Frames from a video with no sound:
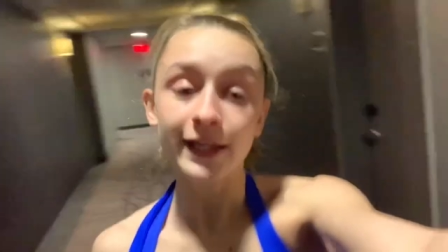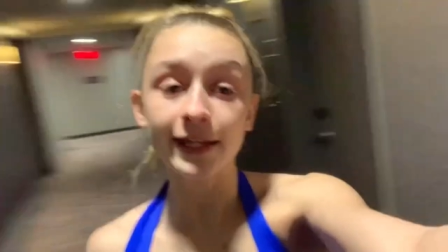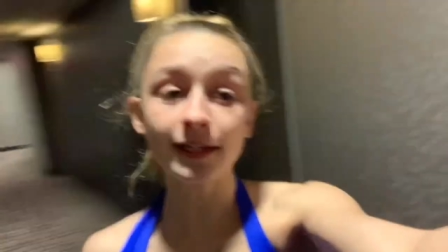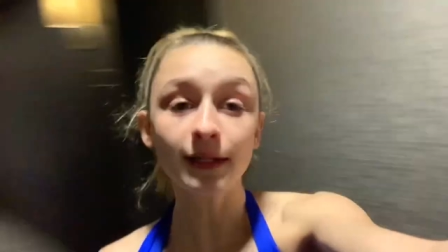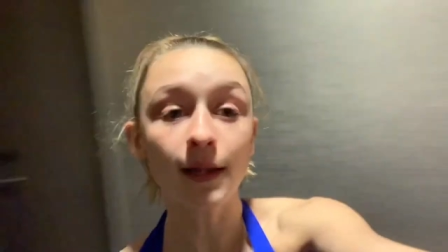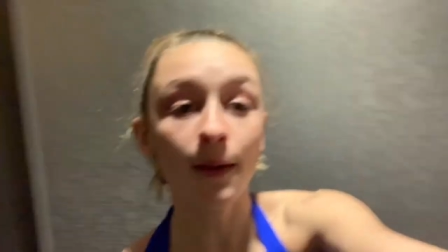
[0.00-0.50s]

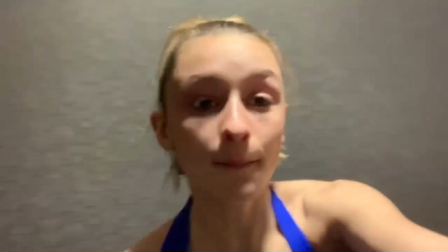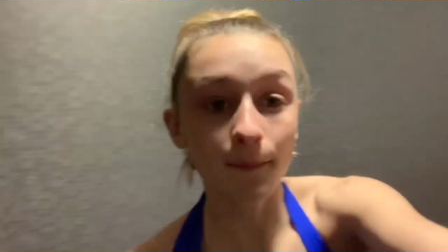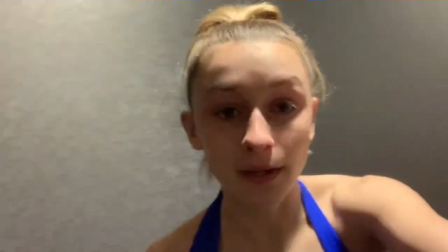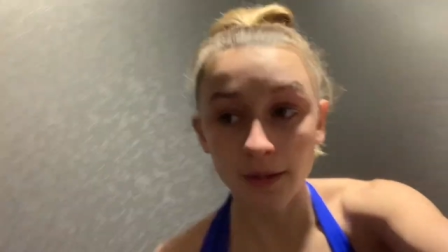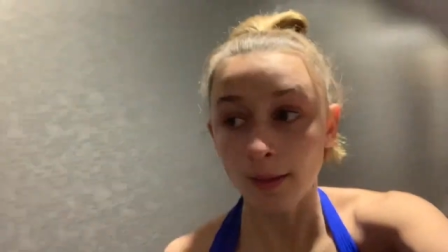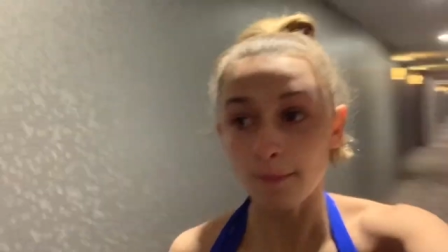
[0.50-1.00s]
in
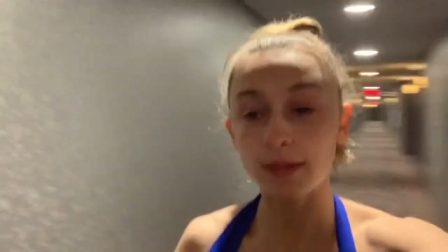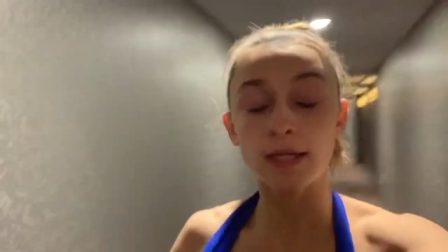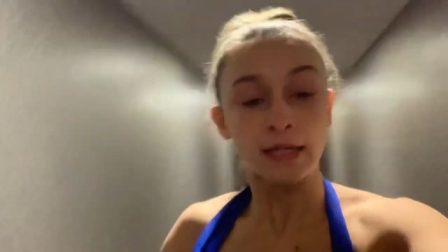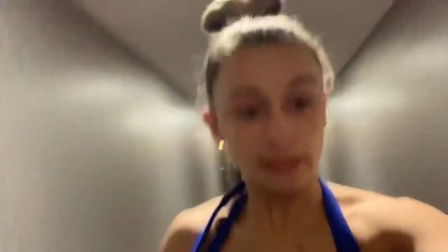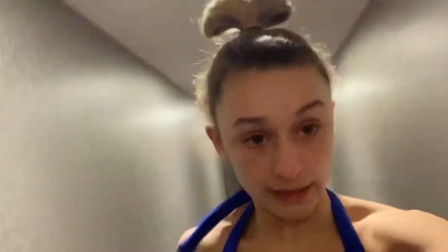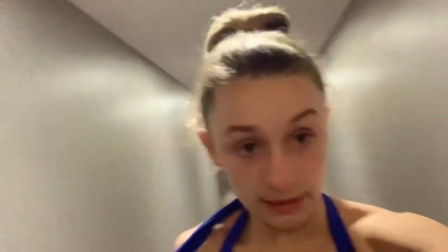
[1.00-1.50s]
my
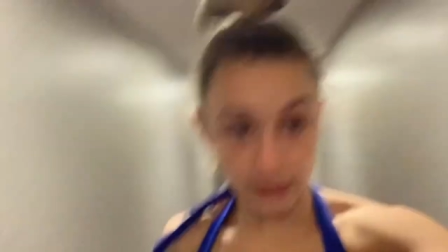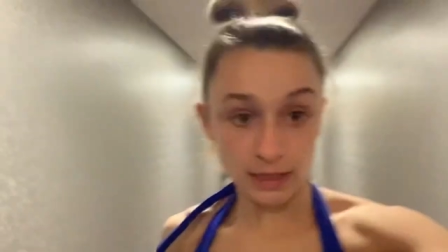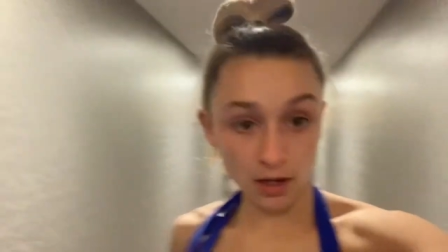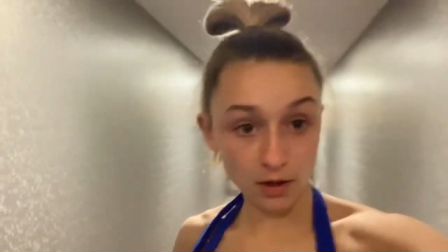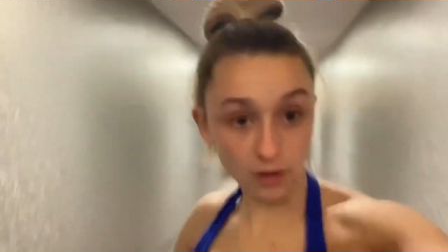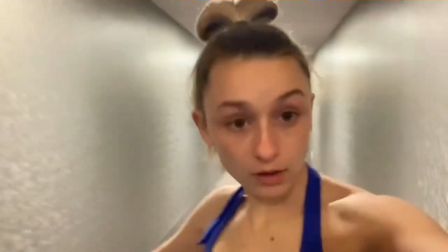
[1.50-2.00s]
bikini
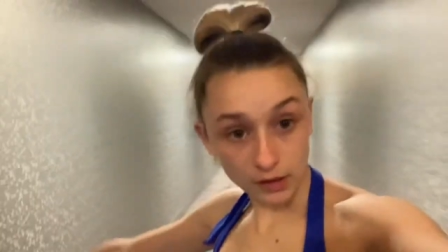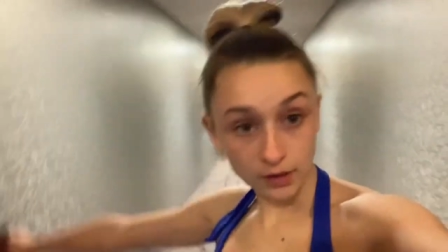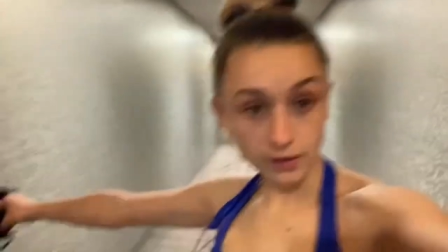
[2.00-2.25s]
haul.